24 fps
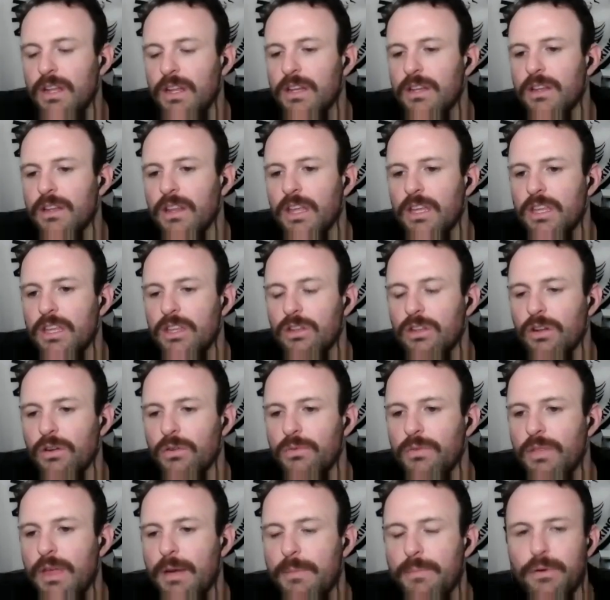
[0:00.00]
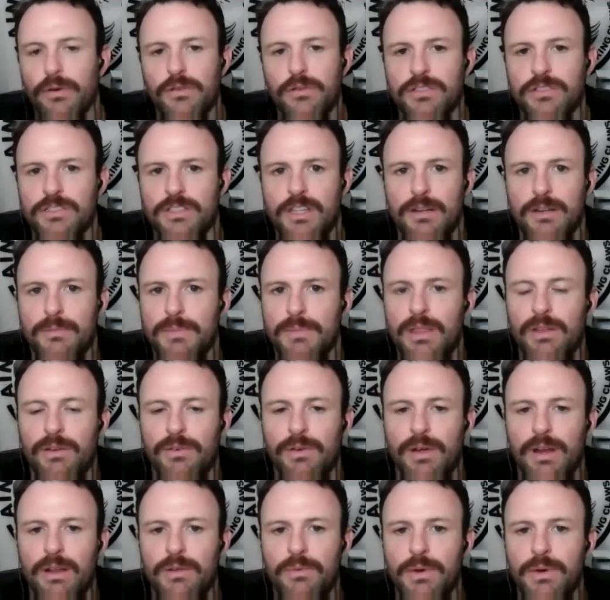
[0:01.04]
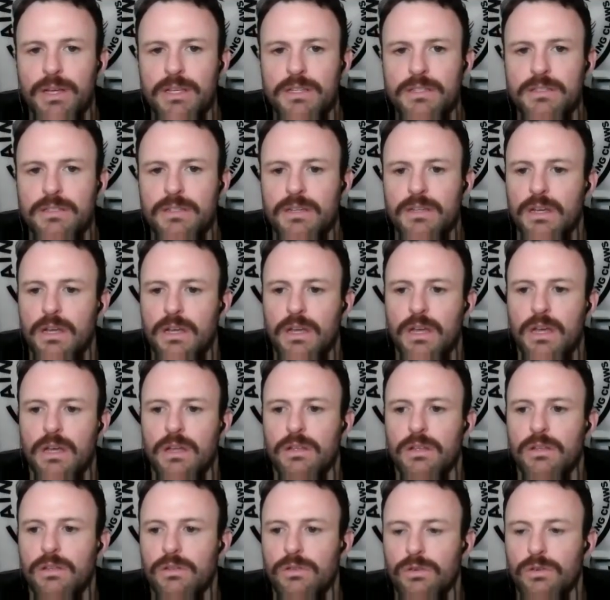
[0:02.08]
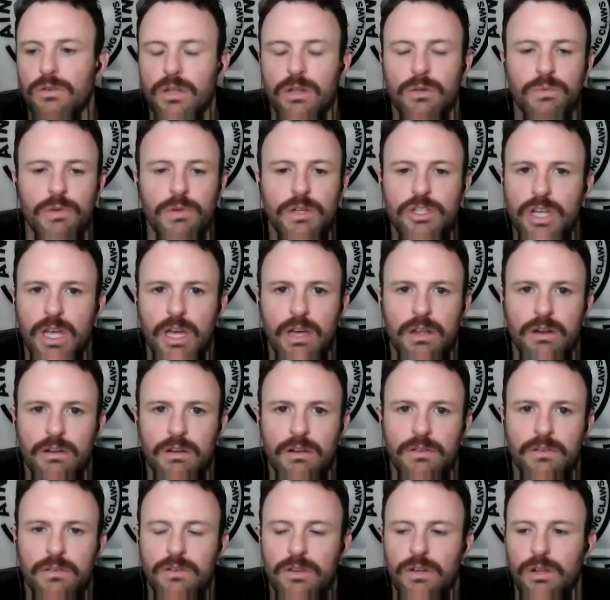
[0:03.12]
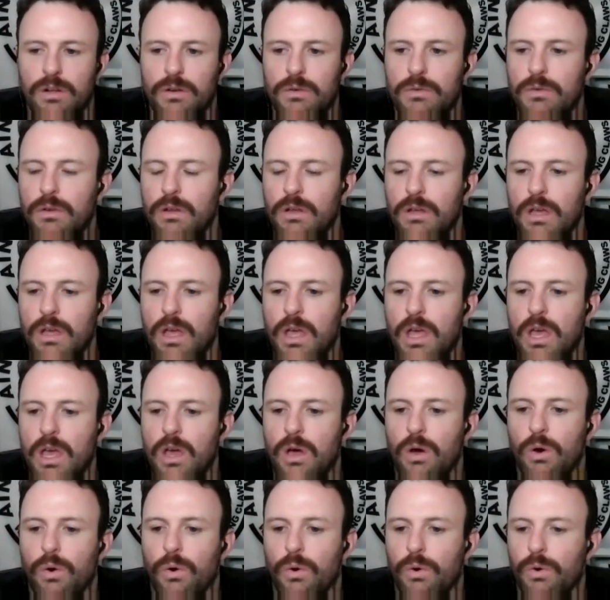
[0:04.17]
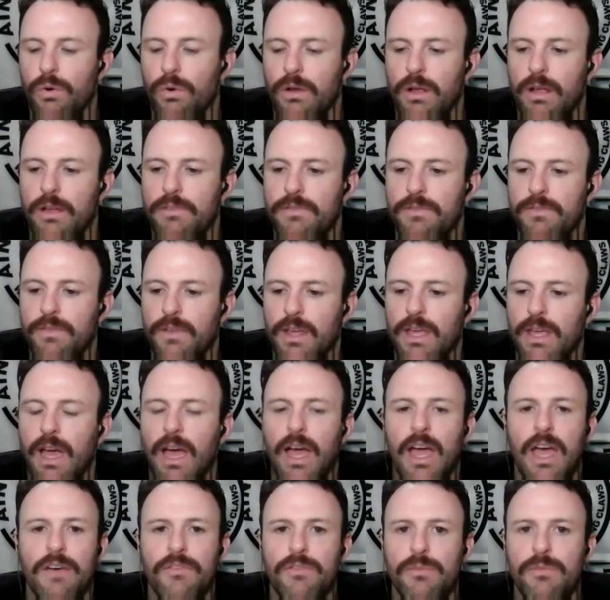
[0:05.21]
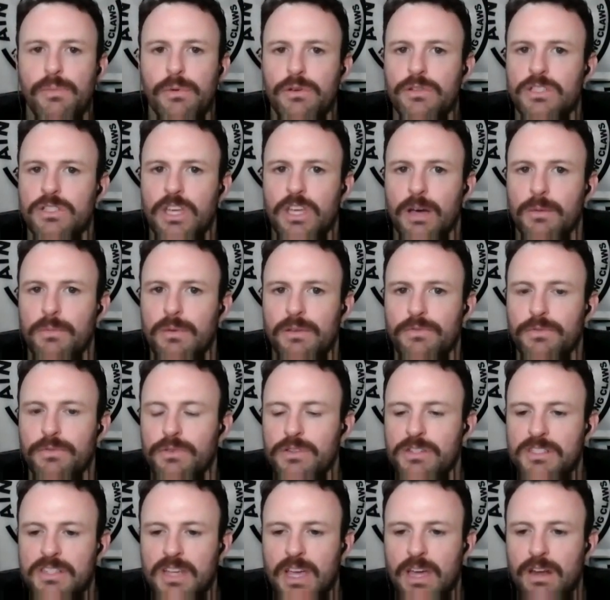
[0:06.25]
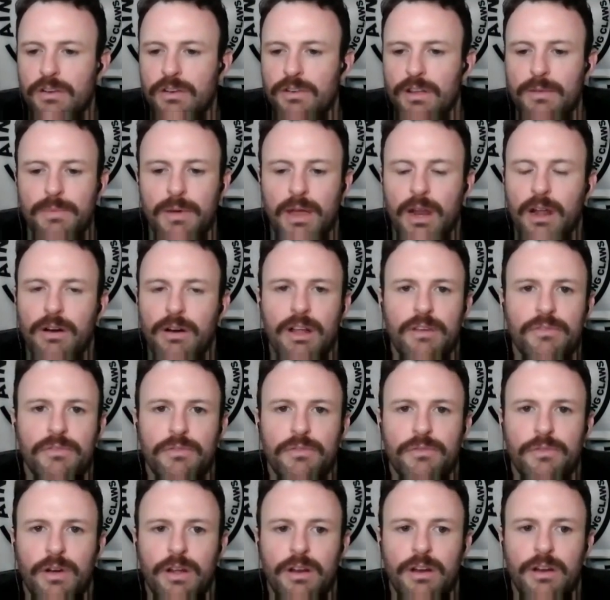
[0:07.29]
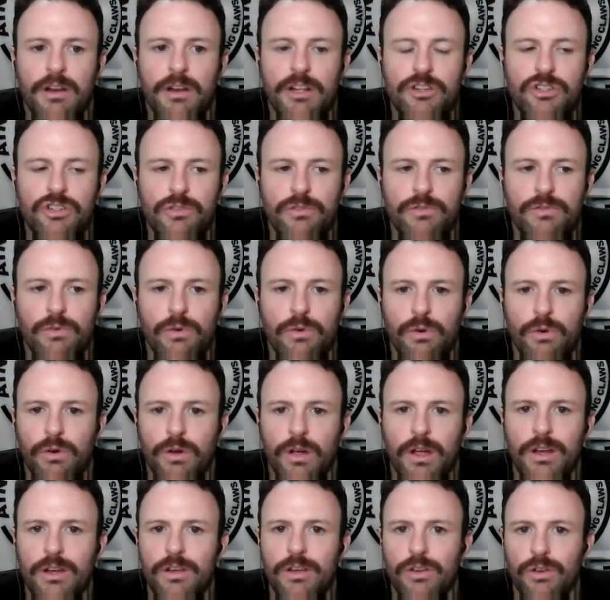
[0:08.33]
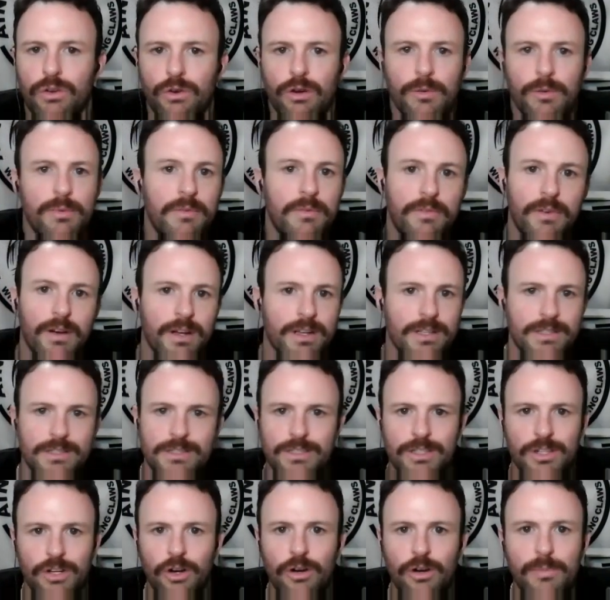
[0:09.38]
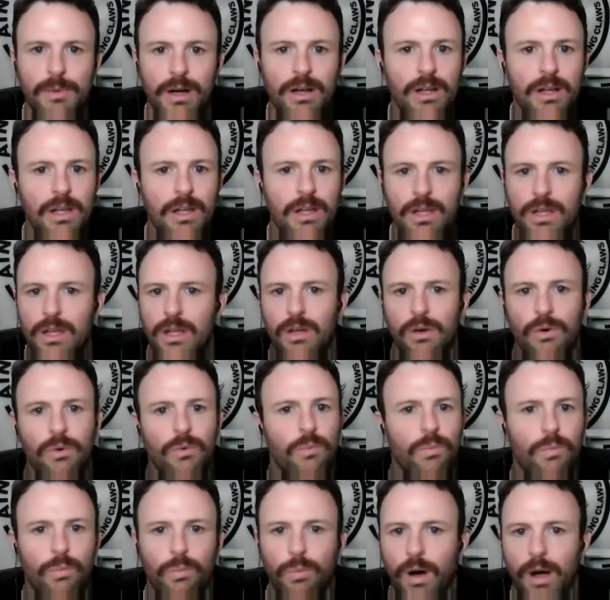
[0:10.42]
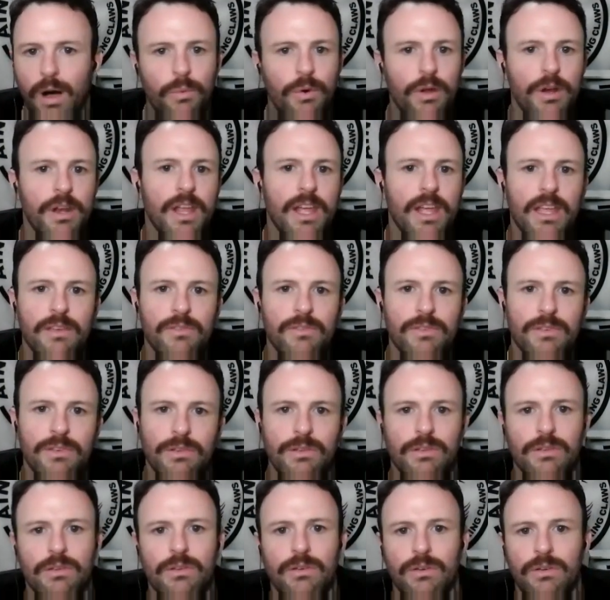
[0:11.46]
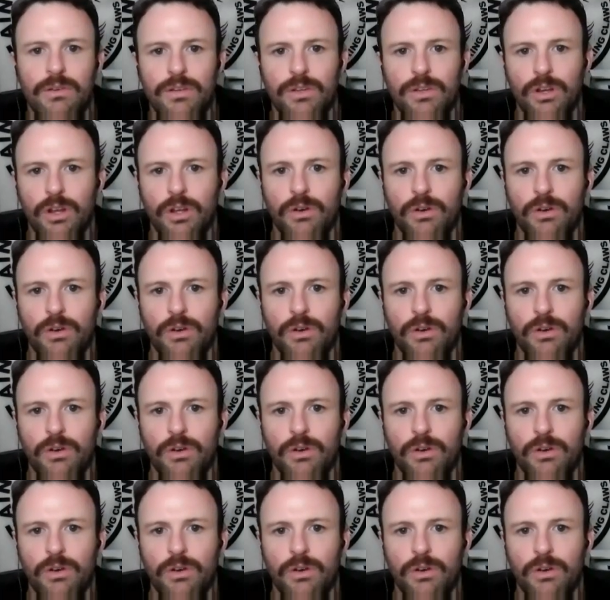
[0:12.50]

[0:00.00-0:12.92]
and like, that person's going to be there anyways, you can reach out and, or if like I have a person coming up for a Saturday, but I don't have a Friday night show for her and you're up in fucking Sonoma, why wouldn't I give it to you?